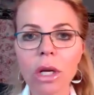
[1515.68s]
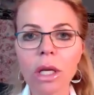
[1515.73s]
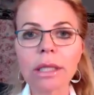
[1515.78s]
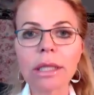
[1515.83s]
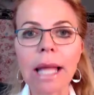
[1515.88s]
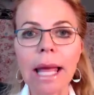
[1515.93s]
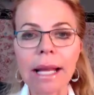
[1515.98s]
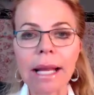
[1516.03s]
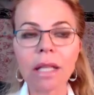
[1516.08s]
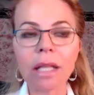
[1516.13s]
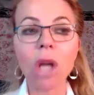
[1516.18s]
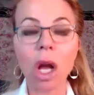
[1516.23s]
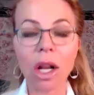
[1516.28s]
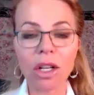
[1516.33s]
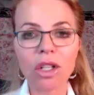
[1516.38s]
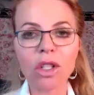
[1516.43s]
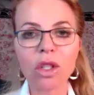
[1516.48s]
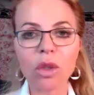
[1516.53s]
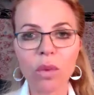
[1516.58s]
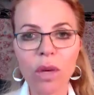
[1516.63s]
like not
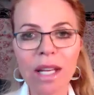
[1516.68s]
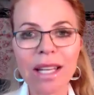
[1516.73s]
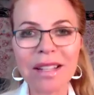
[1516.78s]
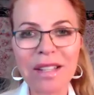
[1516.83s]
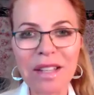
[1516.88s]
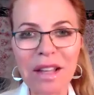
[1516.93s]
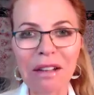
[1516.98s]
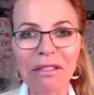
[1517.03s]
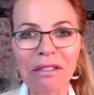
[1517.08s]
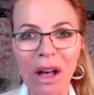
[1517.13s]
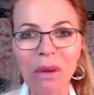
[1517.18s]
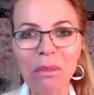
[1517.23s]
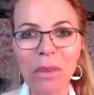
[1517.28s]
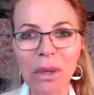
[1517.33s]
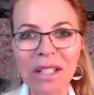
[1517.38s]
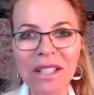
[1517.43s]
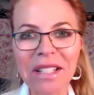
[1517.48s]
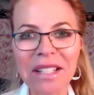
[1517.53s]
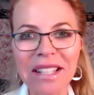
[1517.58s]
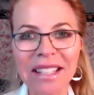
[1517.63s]
just reading self-help
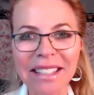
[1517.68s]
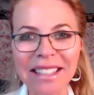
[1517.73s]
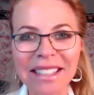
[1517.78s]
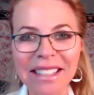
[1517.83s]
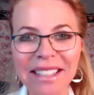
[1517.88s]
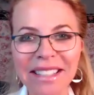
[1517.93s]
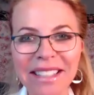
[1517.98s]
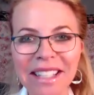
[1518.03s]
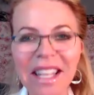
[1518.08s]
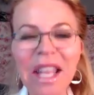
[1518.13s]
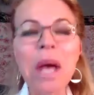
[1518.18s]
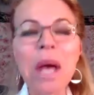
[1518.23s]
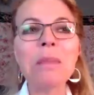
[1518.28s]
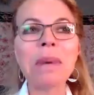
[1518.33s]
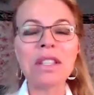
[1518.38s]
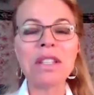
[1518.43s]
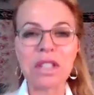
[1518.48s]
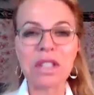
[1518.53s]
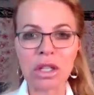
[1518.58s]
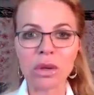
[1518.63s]
books,
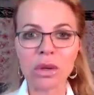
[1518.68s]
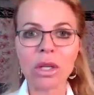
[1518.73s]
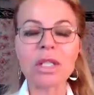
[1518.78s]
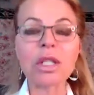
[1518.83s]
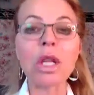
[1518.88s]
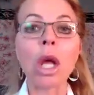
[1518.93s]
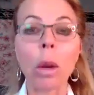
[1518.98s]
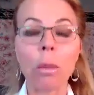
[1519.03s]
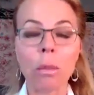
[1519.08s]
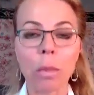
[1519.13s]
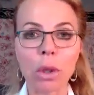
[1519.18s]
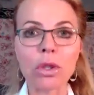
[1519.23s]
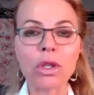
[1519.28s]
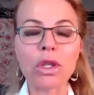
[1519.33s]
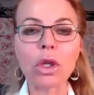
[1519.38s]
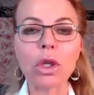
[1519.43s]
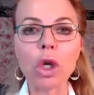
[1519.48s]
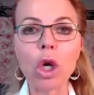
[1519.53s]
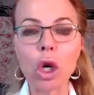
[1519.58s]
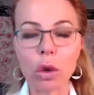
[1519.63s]
but serious
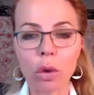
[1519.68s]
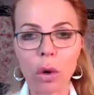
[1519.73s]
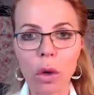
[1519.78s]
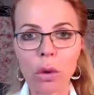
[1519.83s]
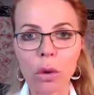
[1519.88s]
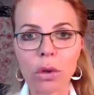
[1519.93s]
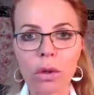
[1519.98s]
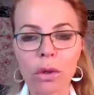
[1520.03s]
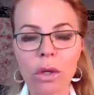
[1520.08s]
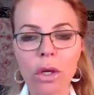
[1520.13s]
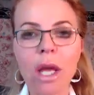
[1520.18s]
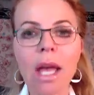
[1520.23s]
personal growth.